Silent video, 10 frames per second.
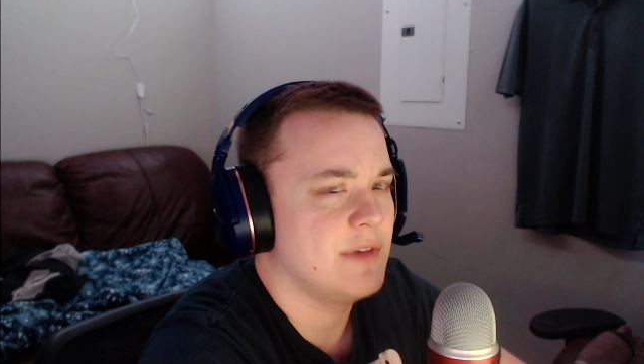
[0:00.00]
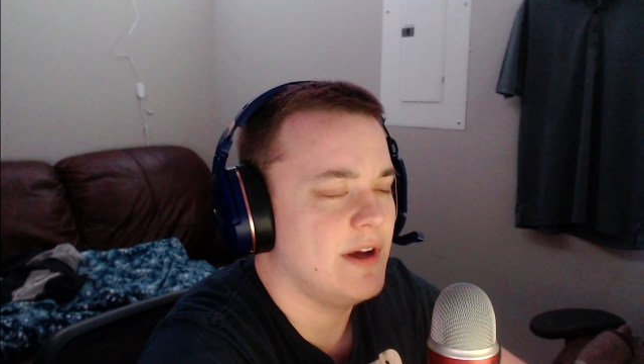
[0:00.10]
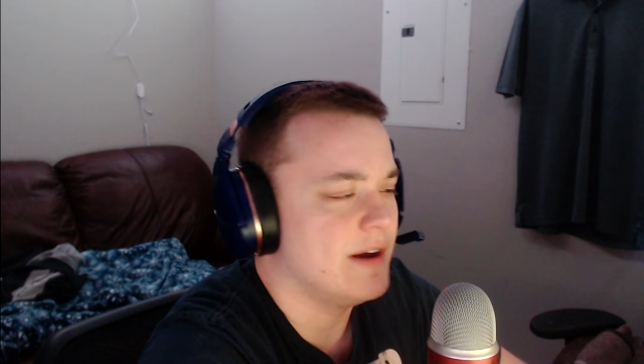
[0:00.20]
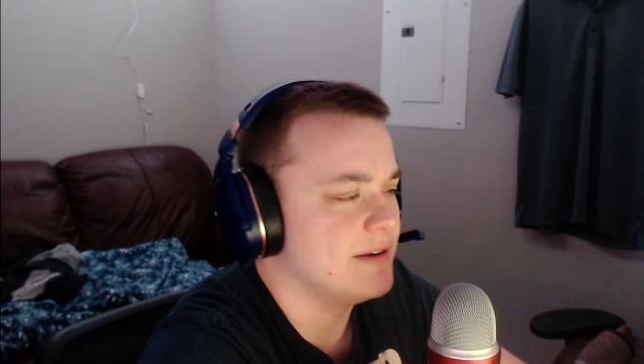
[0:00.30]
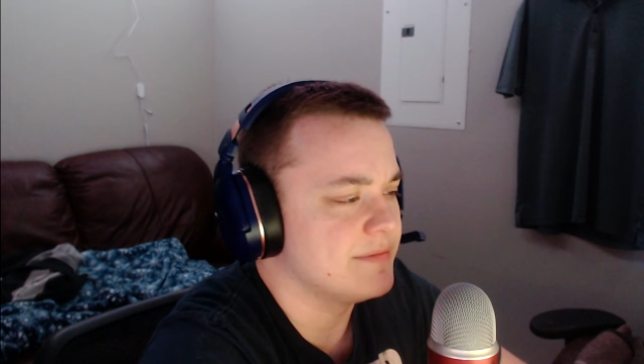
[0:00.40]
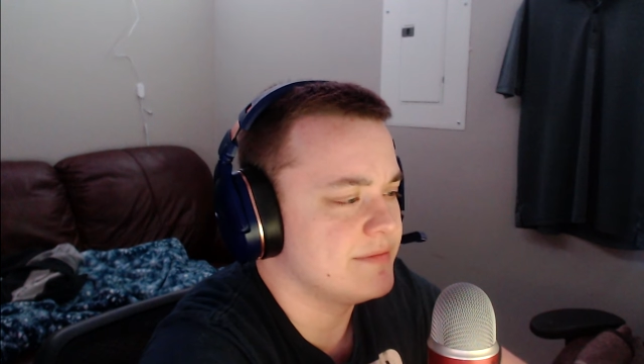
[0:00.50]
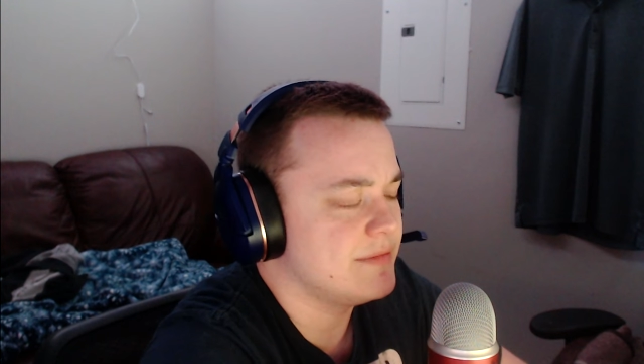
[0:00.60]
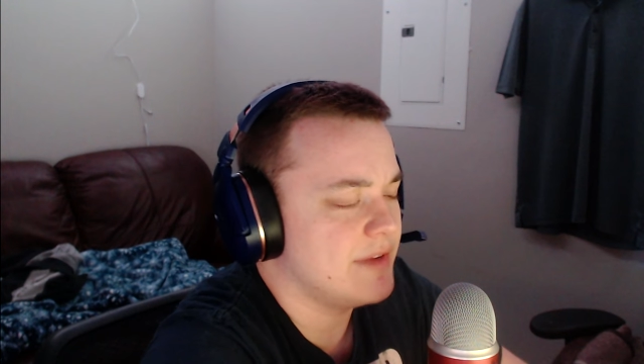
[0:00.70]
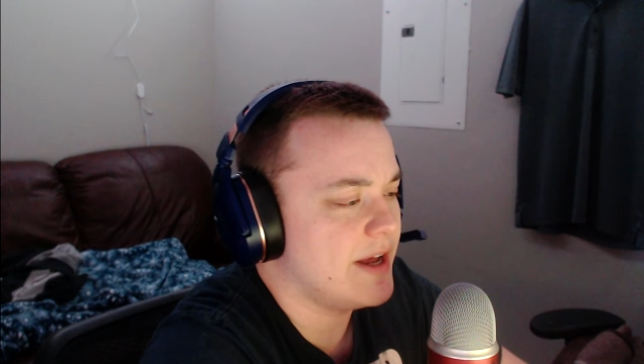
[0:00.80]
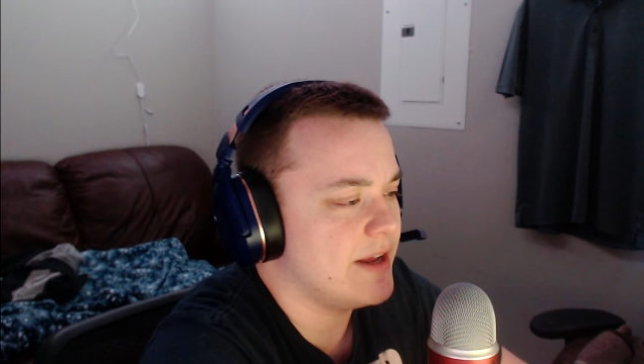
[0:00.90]

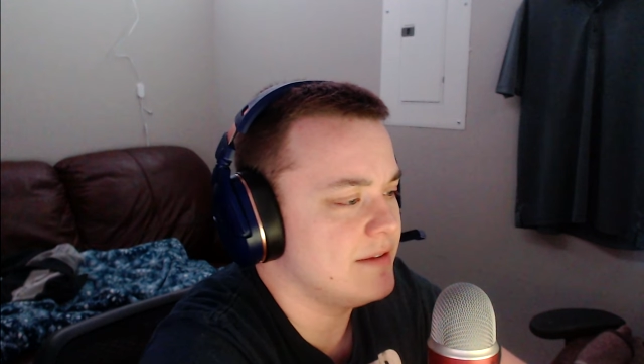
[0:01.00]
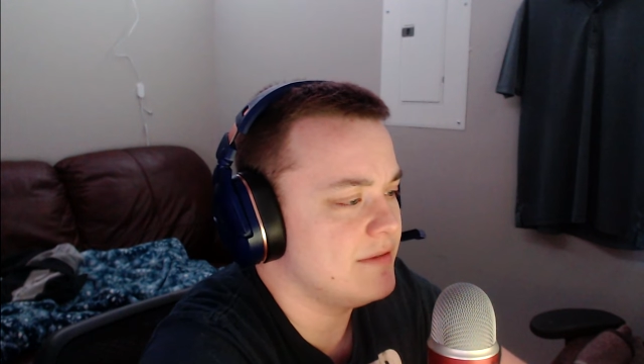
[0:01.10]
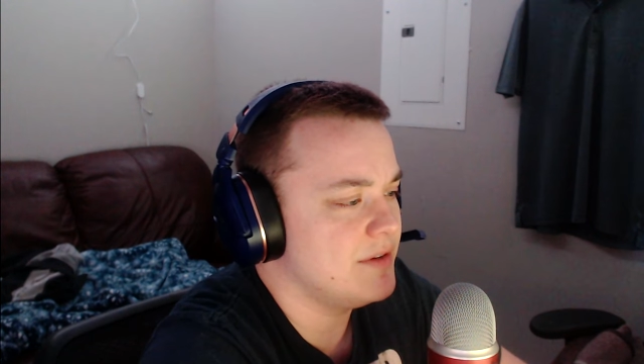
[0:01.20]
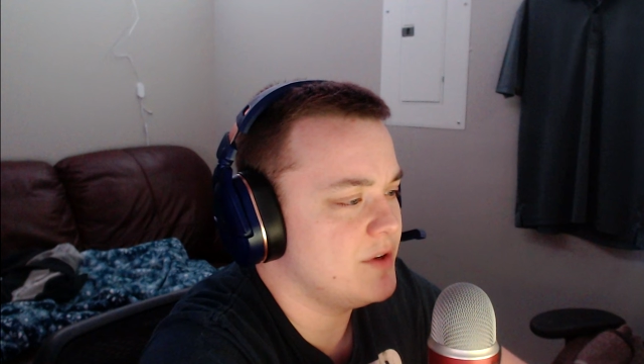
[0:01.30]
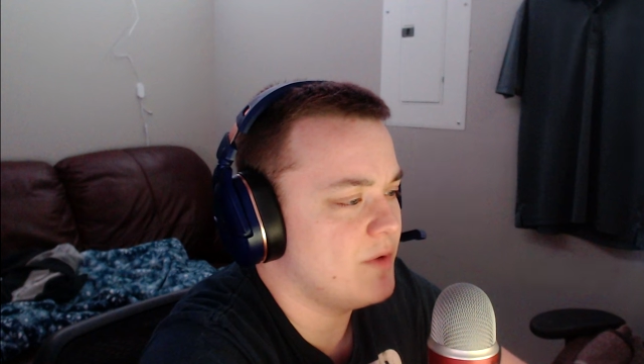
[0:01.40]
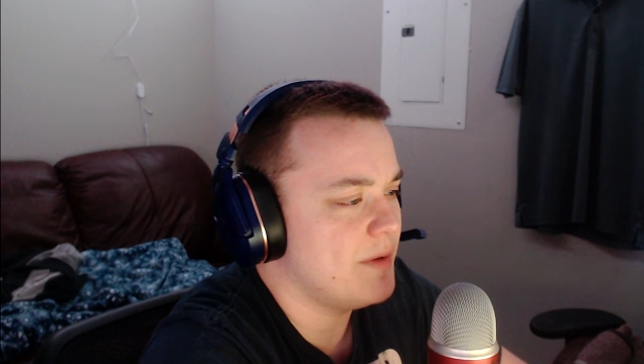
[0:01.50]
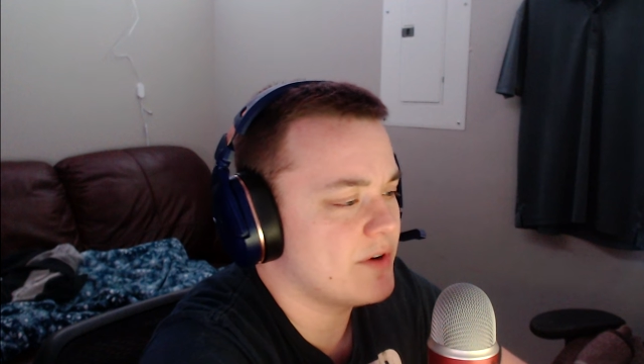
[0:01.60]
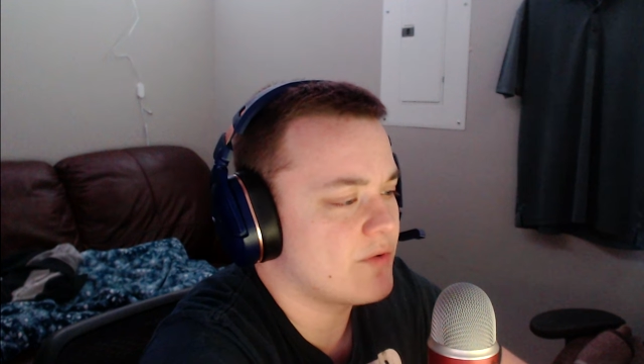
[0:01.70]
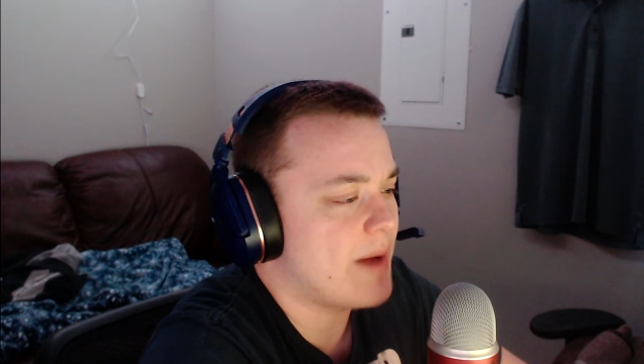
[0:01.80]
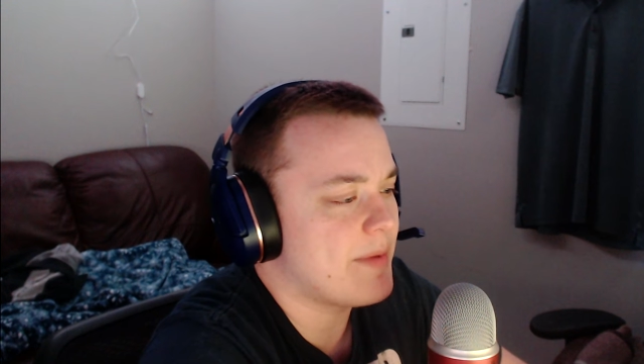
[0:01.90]
You want me
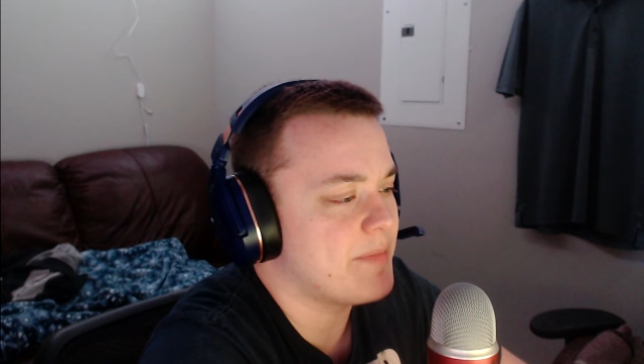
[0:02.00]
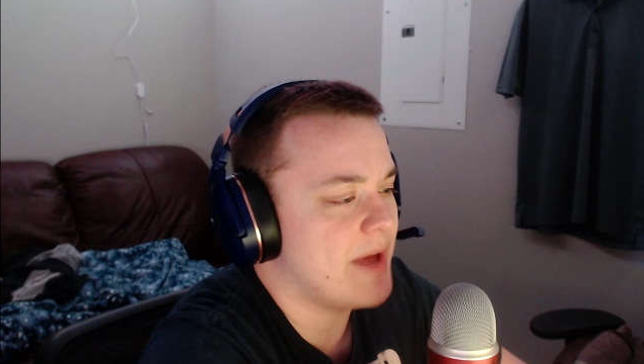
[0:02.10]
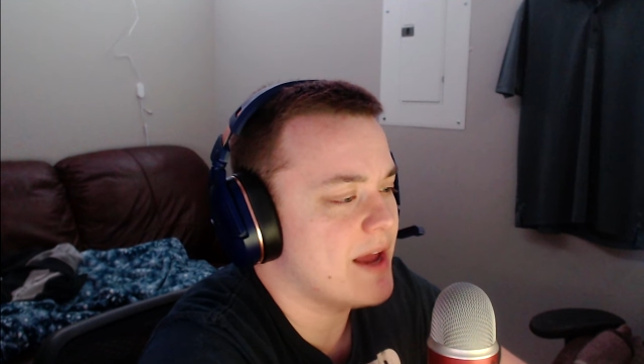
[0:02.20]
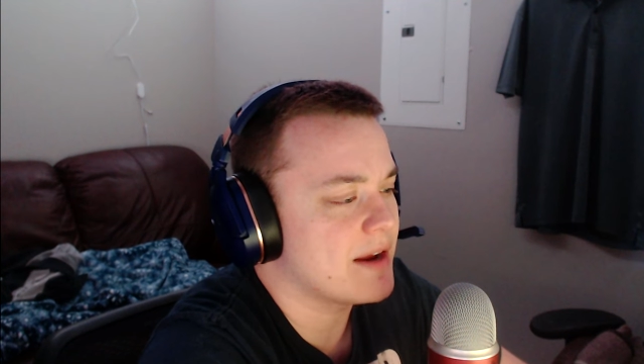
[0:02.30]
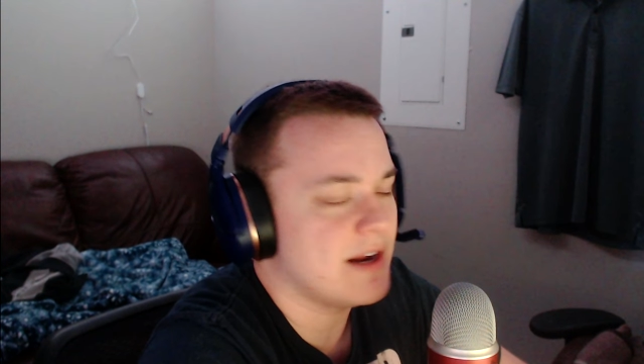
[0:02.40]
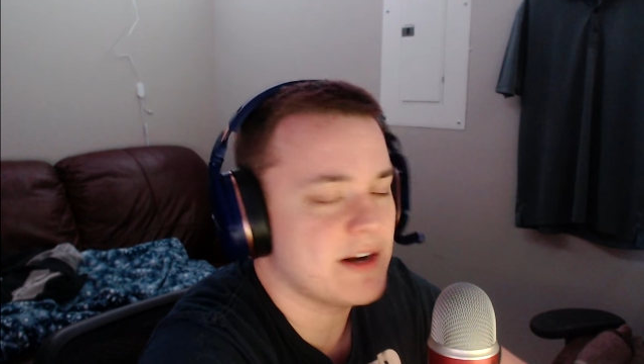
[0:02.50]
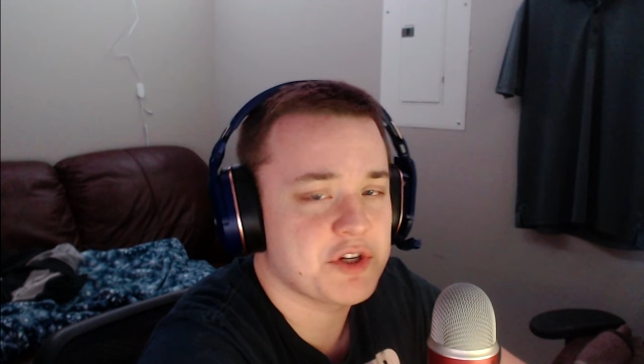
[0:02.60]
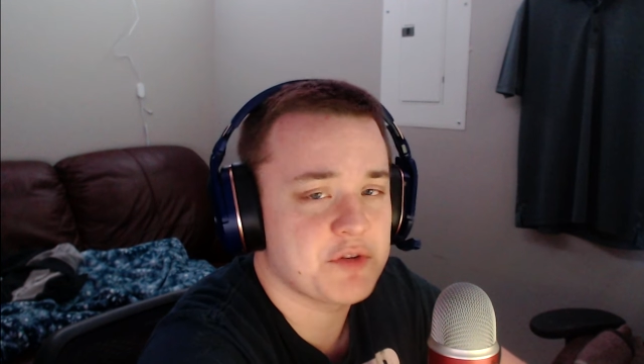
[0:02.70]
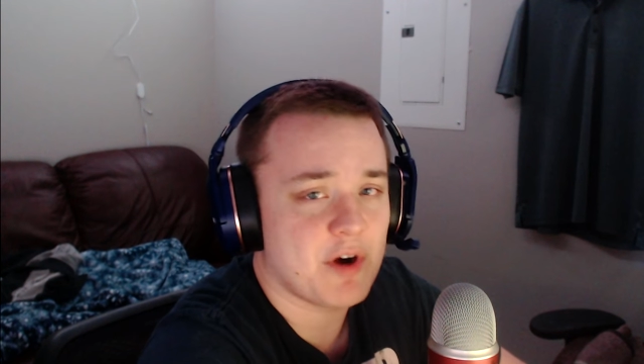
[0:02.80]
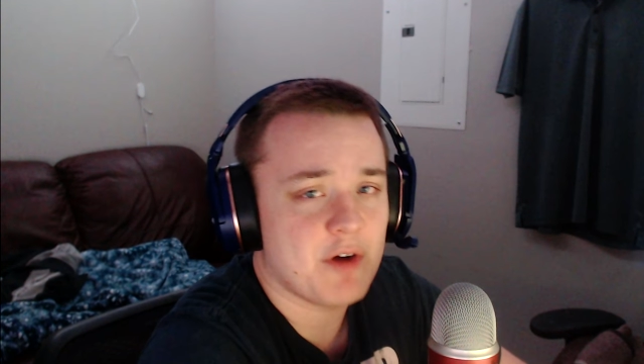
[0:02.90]
to rob a bank, not a
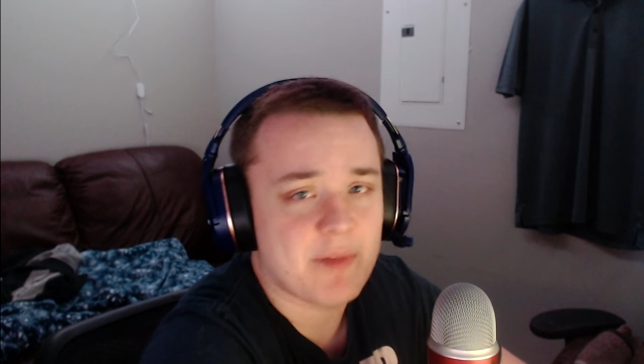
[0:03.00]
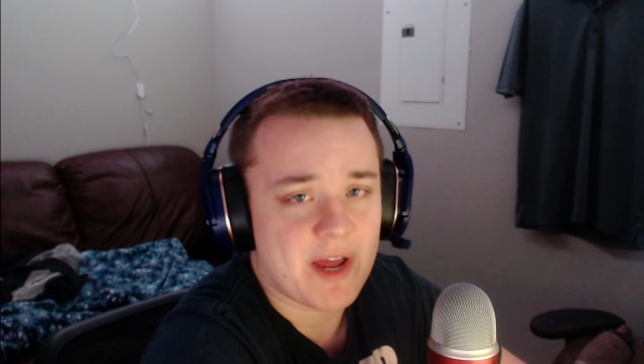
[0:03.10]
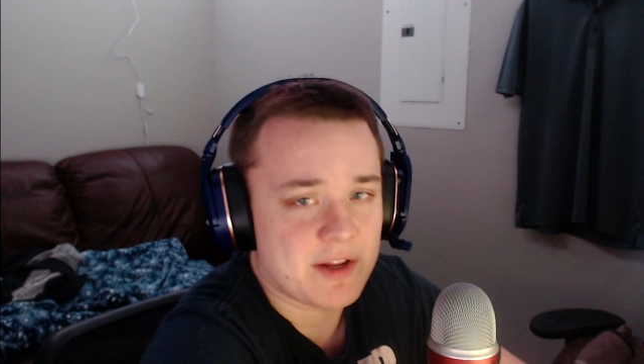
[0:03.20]
sperm bank,